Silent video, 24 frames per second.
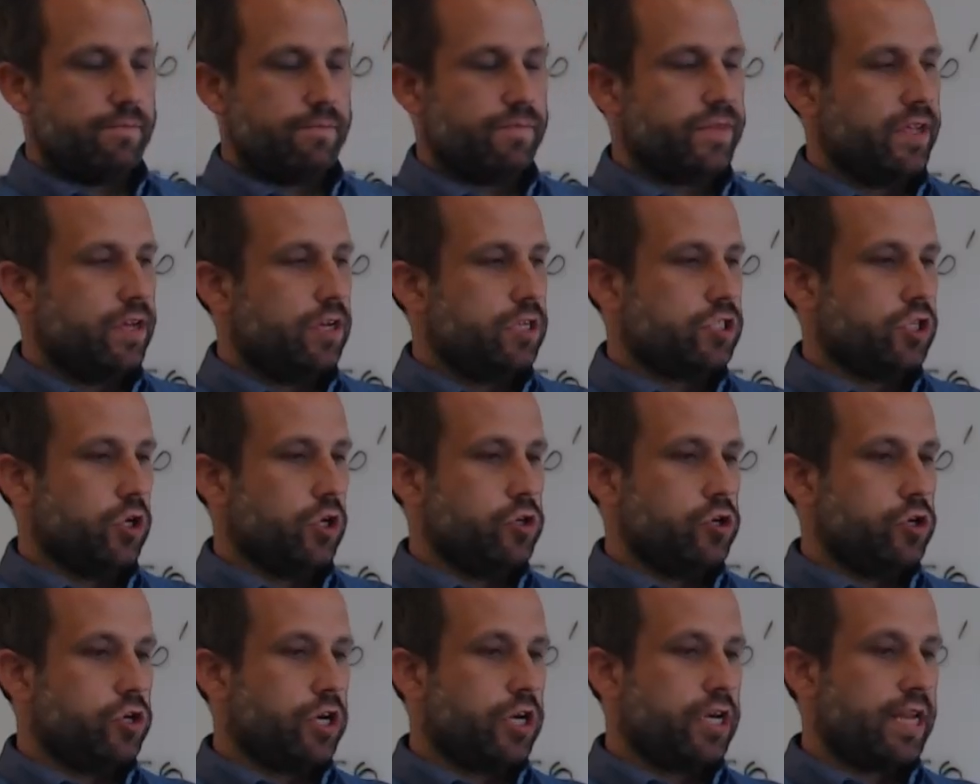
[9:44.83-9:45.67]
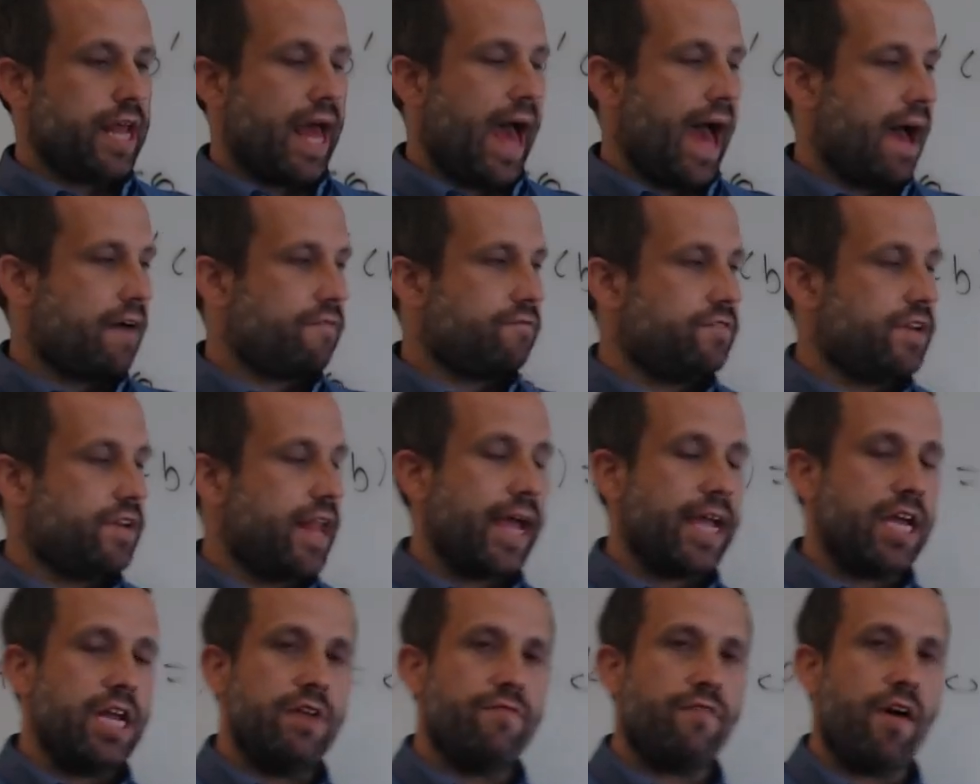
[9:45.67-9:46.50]
So you could have
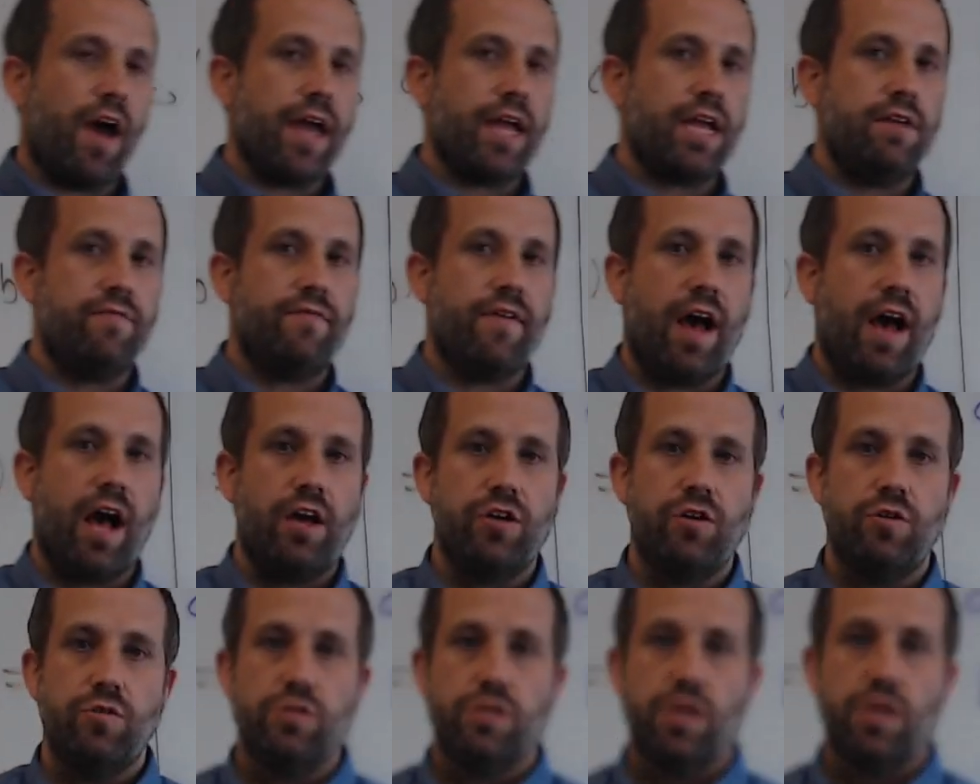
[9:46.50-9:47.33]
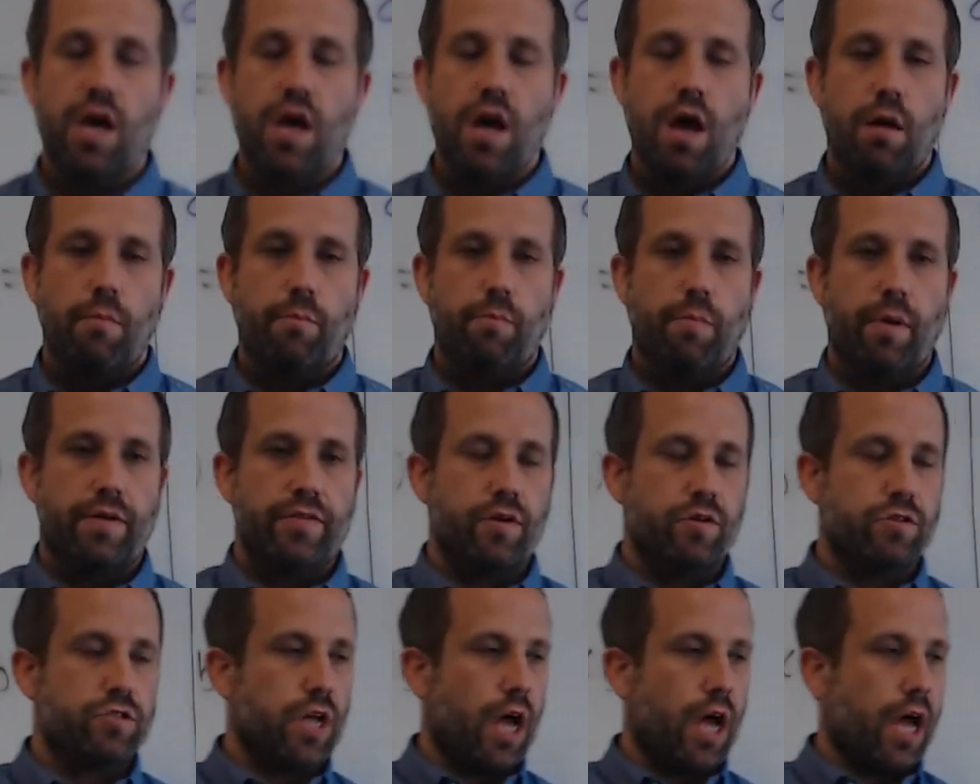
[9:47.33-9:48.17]
negative eigenvalues, but
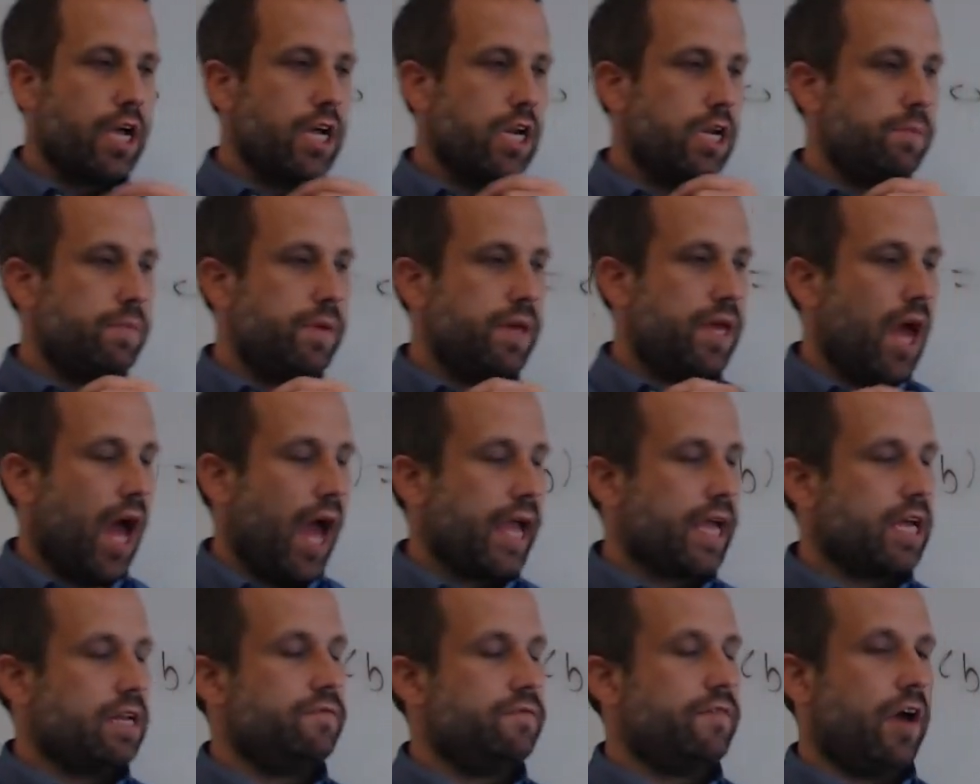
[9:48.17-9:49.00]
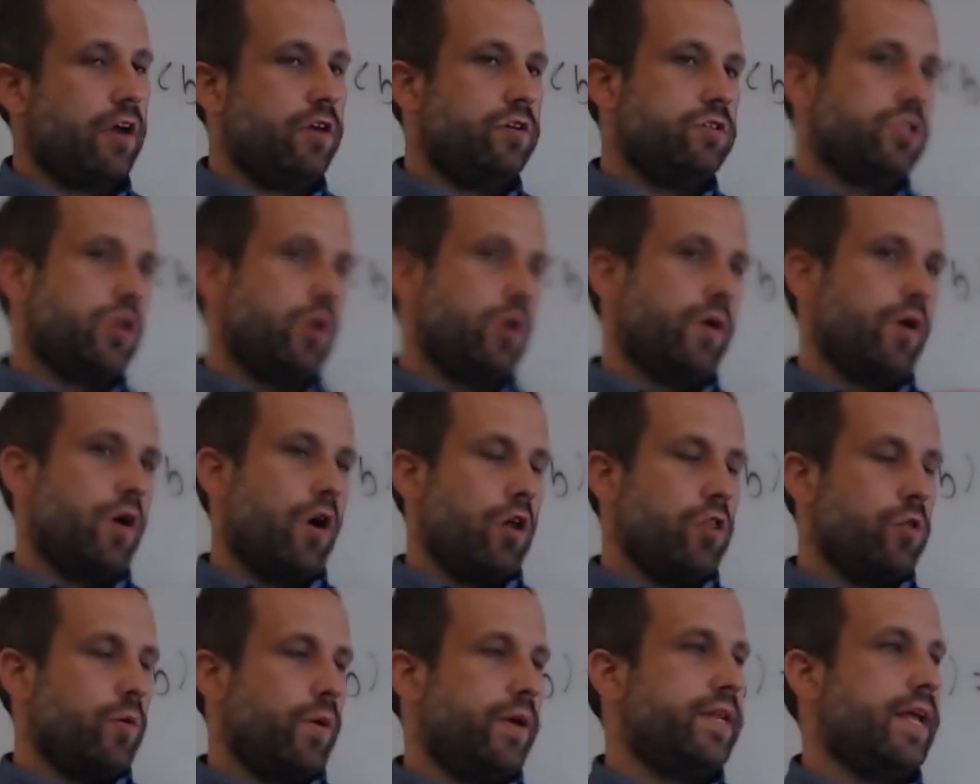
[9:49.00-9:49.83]
there's not going to be eigenvalues going
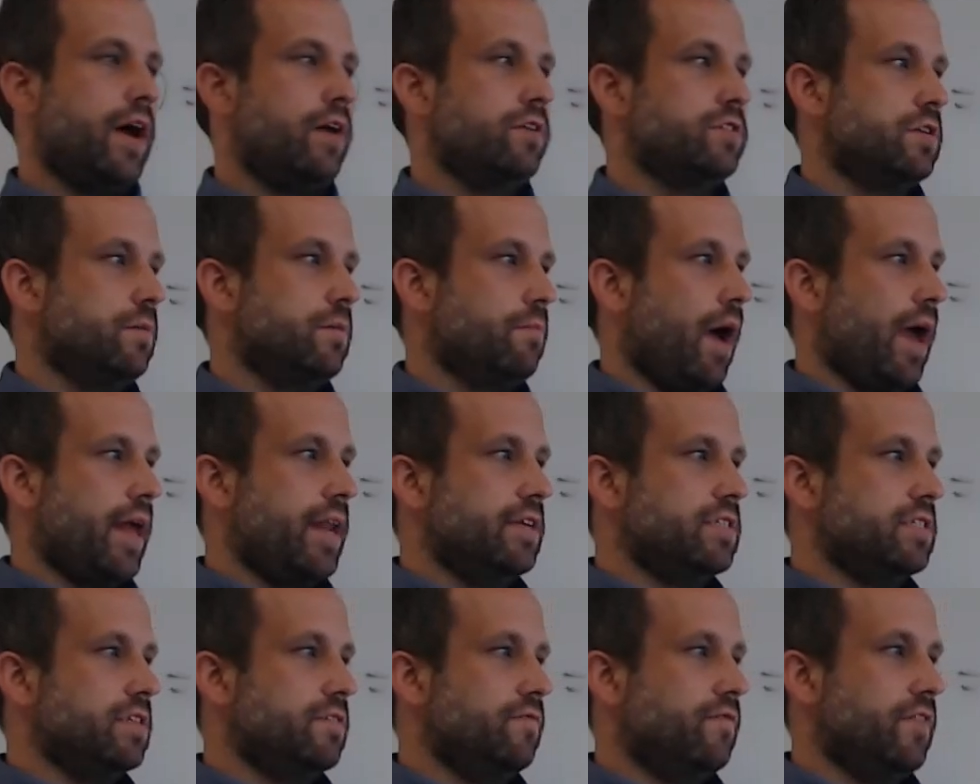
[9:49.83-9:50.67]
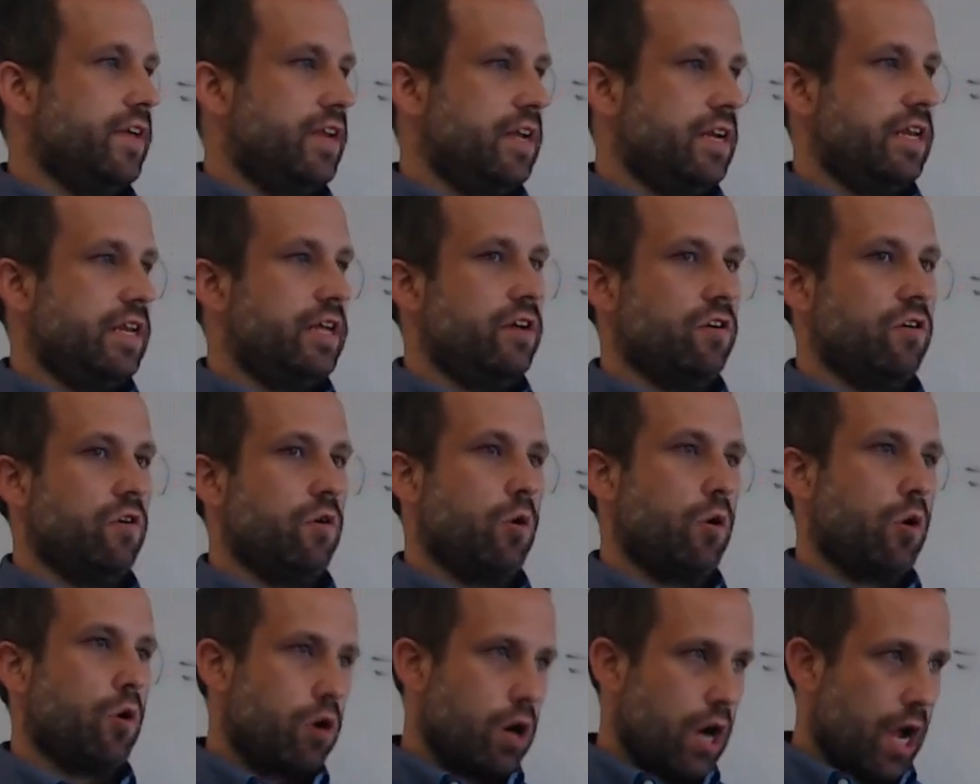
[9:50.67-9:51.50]
all the way down to minus infinity
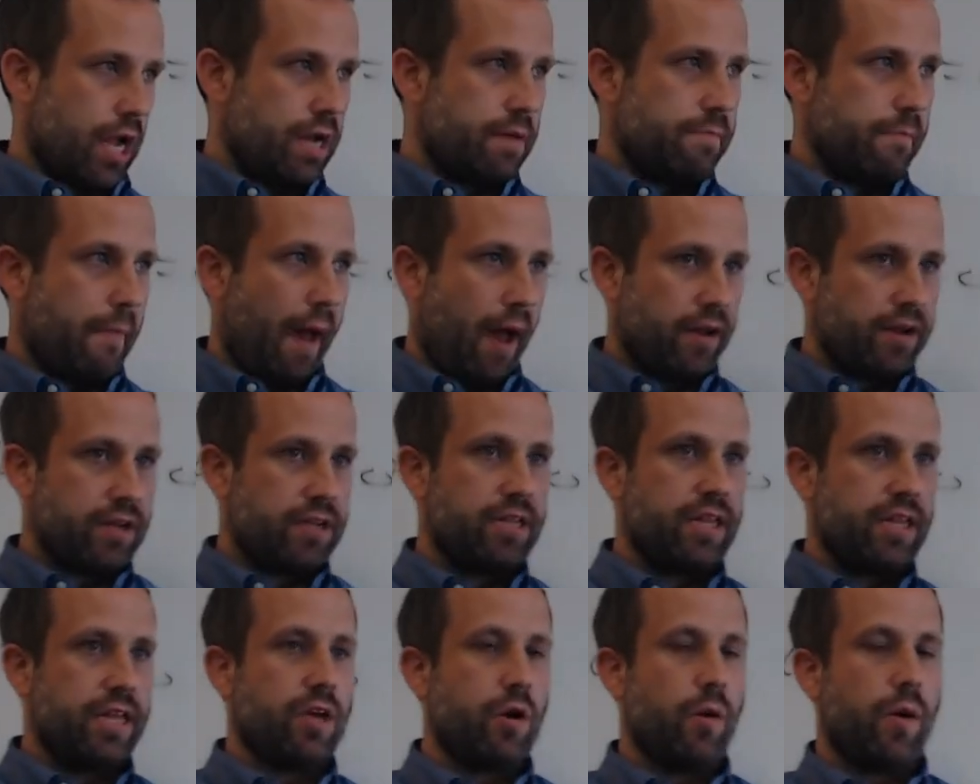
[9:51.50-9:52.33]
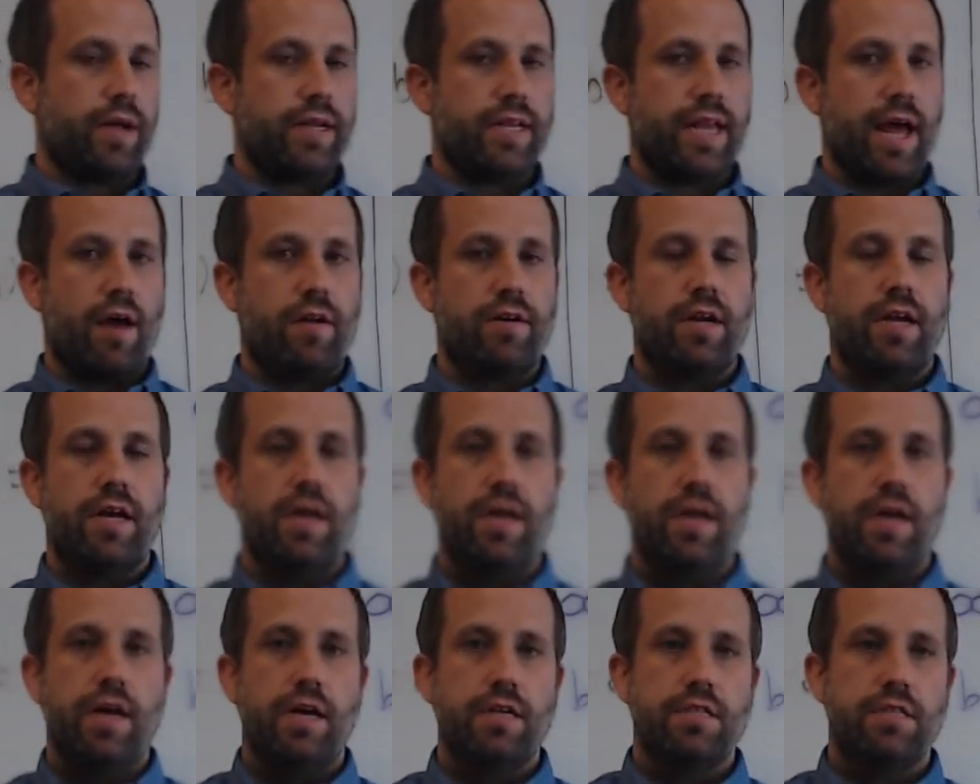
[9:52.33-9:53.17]
or unboundedly going down
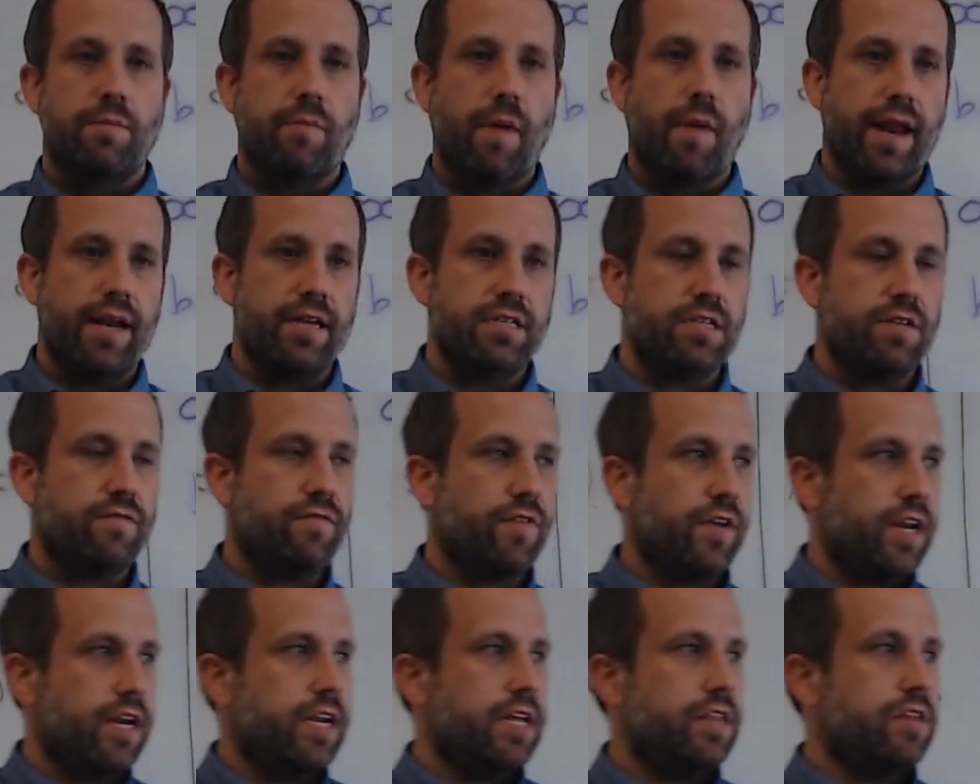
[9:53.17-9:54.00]
to minus infinity.